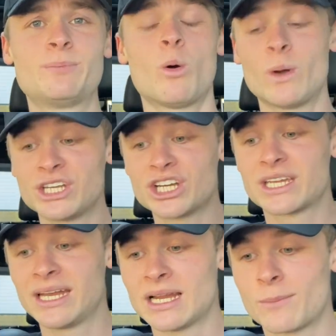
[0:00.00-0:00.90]
but when you're
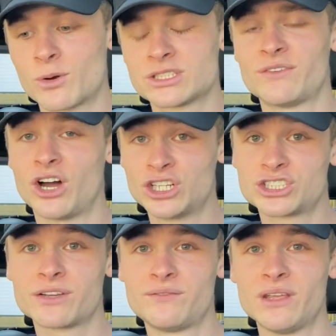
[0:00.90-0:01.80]
getting upwards of
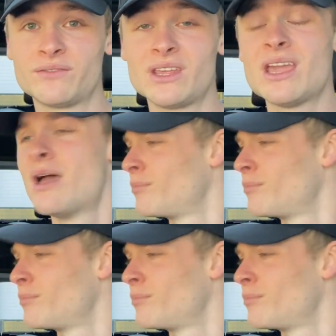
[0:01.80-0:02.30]
$150,000,